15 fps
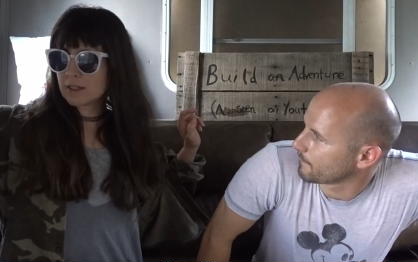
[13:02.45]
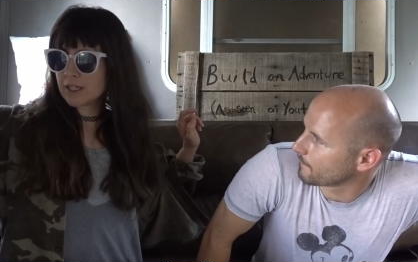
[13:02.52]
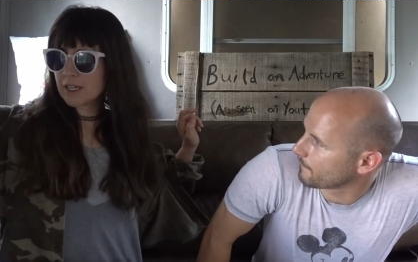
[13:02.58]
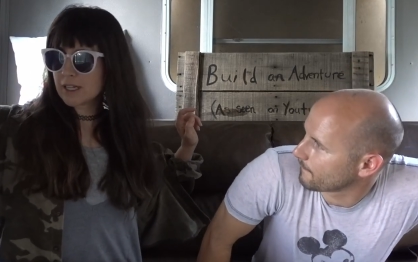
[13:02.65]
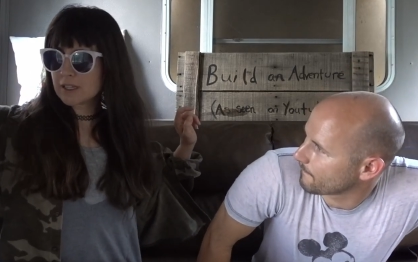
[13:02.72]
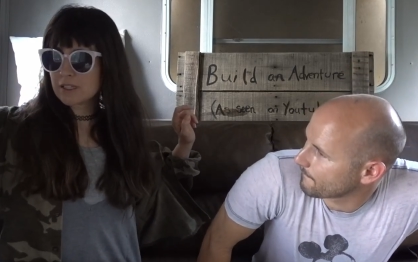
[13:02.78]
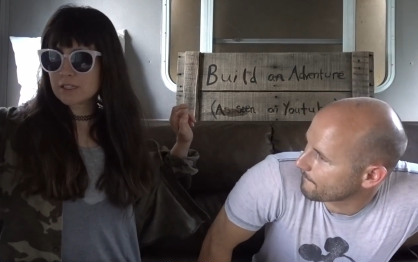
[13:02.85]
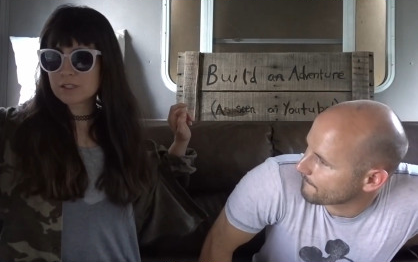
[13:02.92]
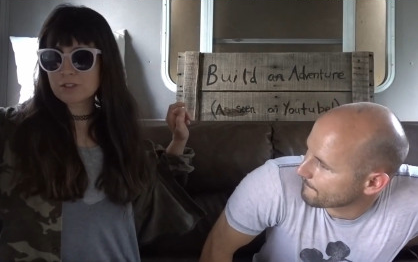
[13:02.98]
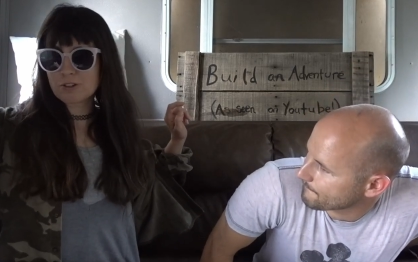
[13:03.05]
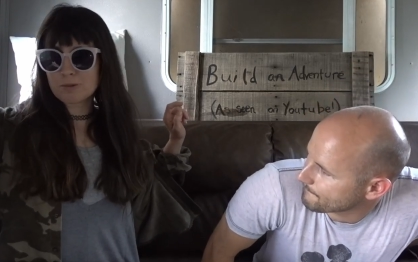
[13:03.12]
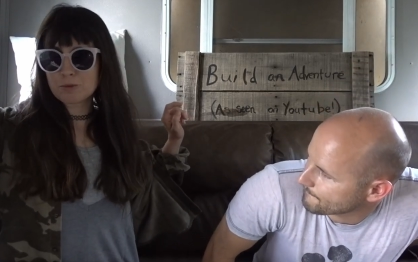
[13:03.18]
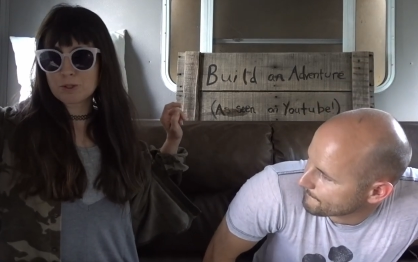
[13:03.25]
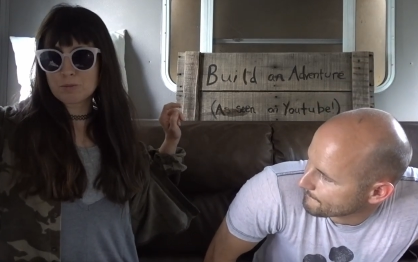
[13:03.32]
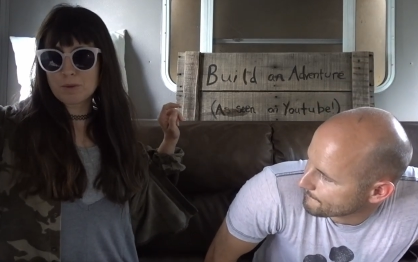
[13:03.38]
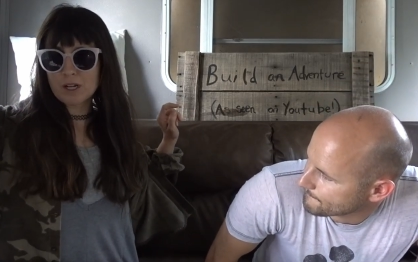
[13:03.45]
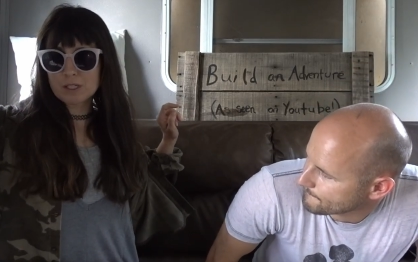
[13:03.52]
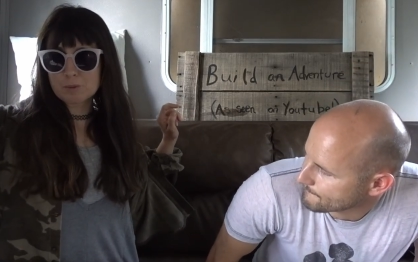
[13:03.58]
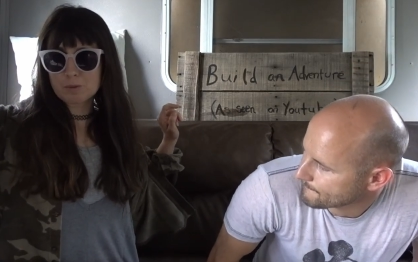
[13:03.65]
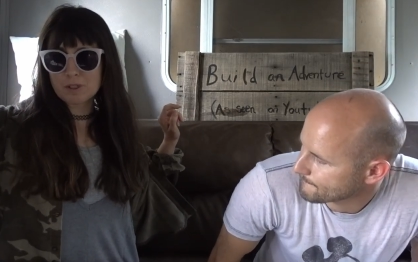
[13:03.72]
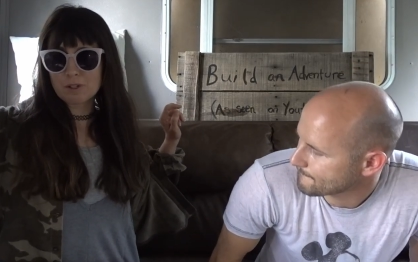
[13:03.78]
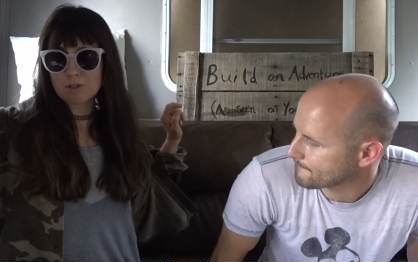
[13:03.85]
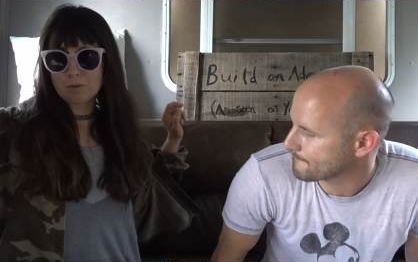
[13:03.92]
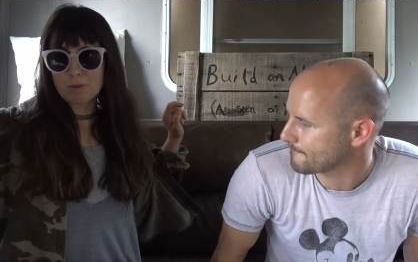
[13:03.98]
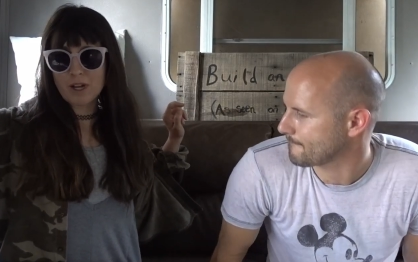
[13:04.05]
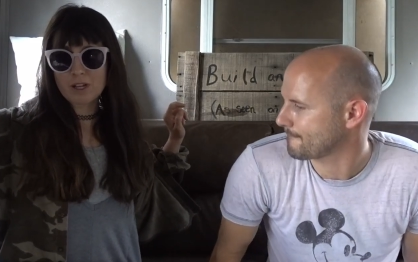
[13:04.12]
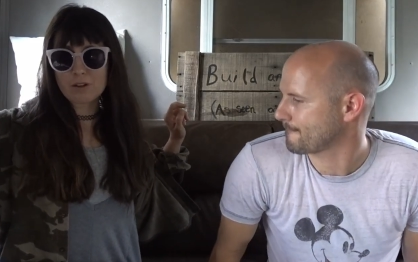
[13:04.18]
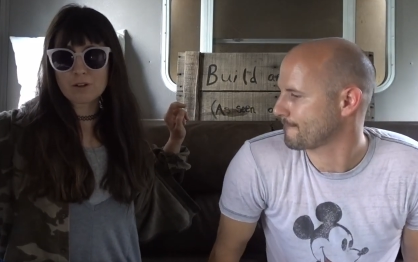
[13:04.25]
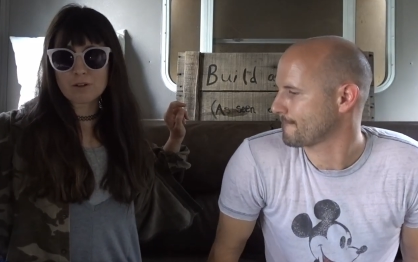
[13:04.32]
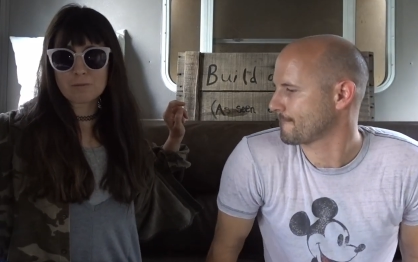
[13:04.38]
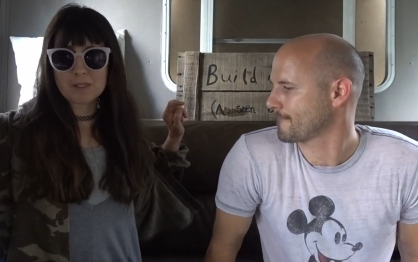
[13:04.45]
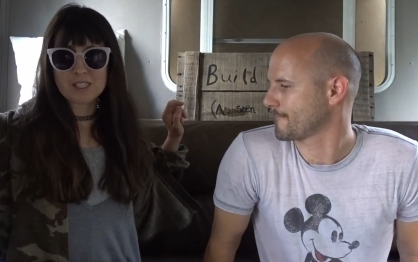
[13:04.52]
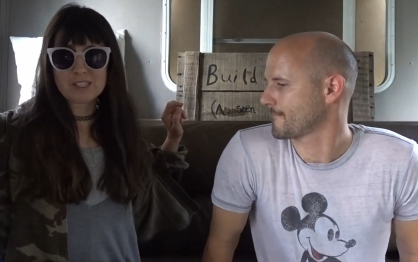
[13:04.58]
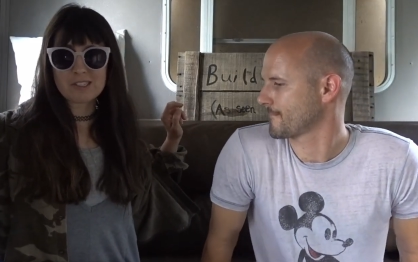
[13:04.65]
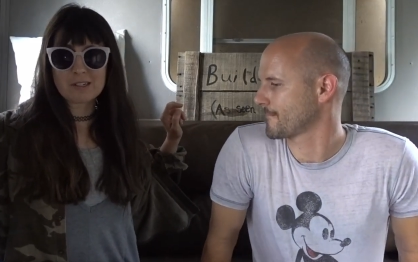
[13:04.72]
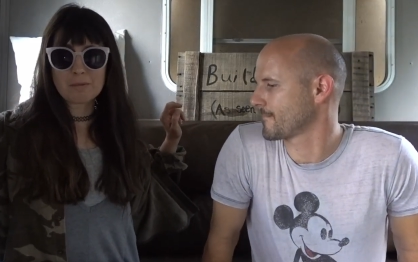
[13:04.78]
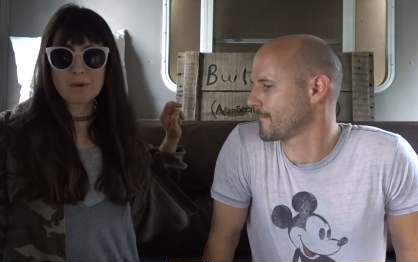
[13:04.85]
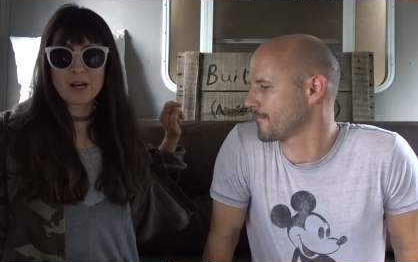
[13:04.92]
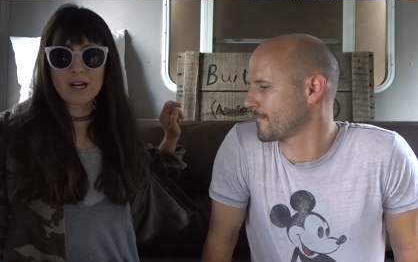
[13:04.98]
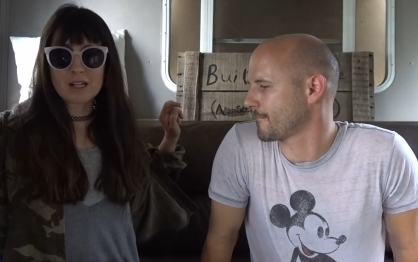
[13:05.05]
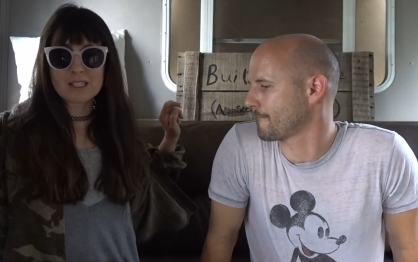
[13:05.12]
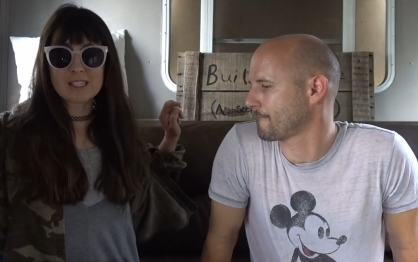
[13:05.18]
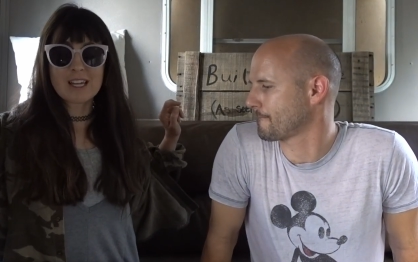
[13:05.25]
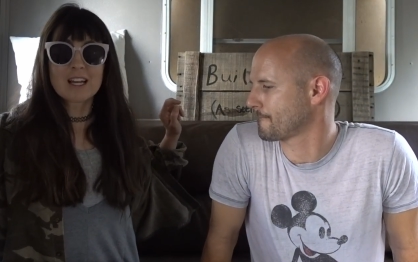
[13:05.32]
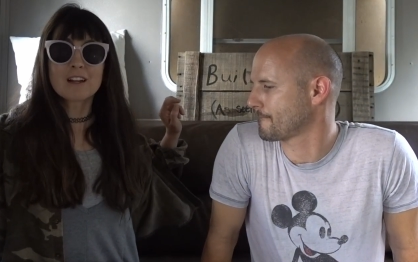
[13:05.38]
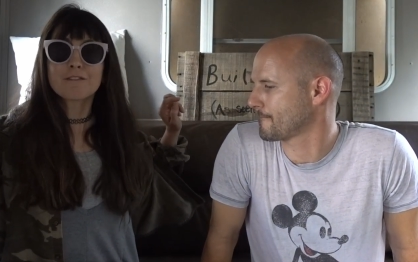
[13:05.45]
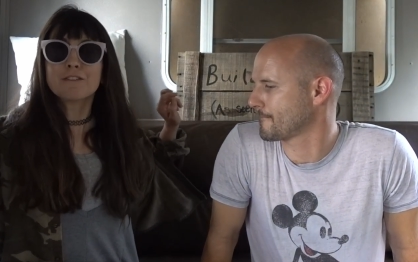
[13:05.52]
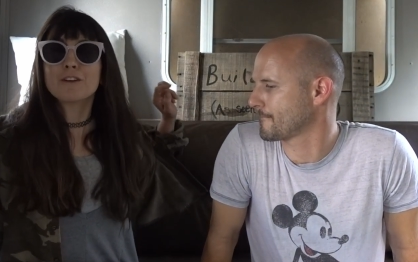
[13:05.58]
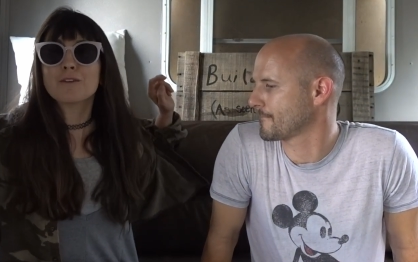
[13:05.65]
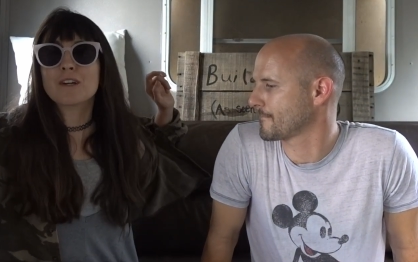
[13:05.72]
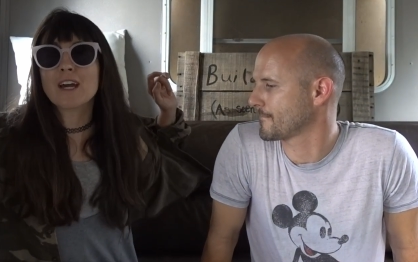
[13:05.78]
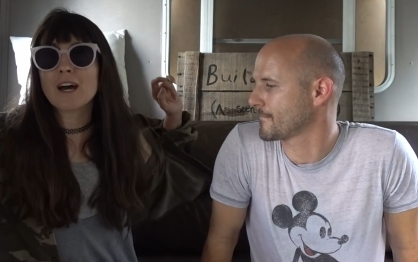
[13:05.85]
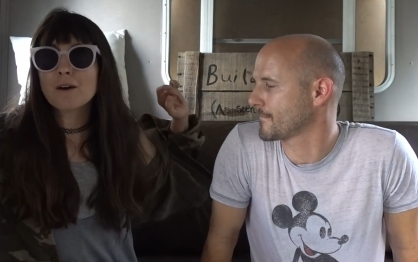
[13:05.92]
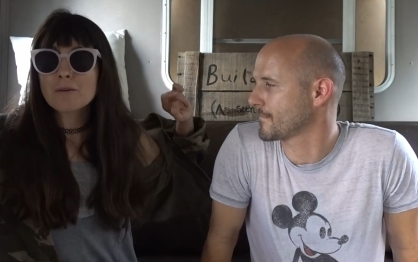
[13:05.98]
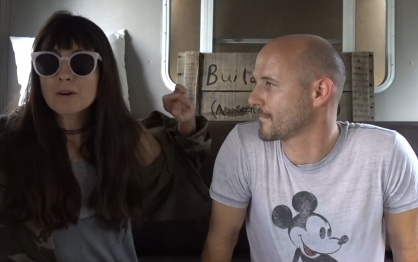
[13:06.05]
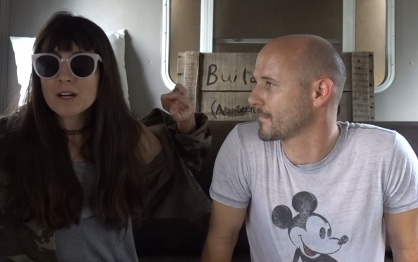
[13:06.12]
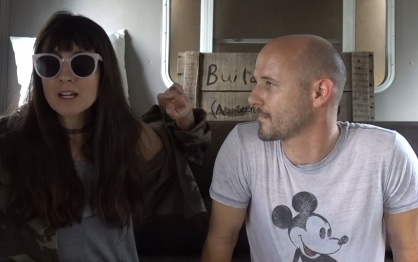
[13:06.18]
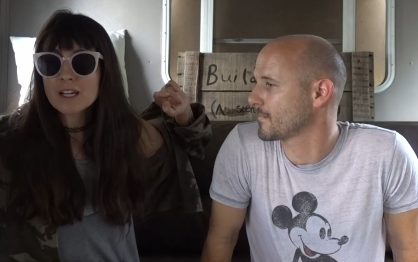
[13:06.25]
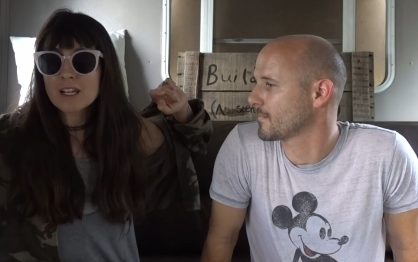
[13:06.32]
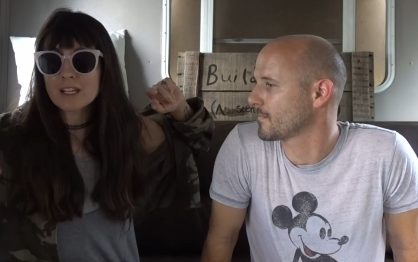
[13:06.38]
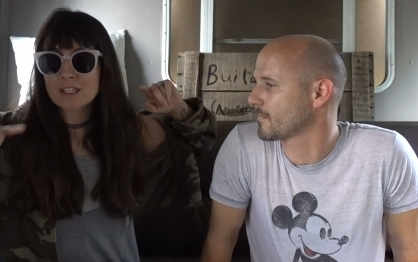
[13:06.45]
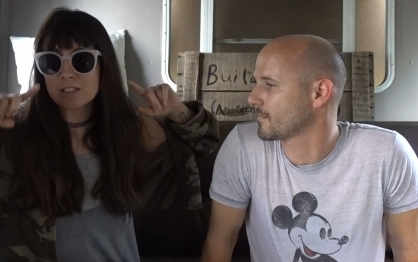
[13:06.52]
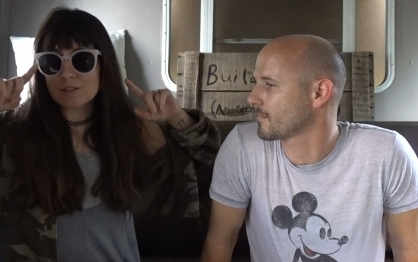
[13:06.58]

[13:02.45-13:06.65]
Speaker 1: link in the description box below to buy your own mystery box. And if you get one and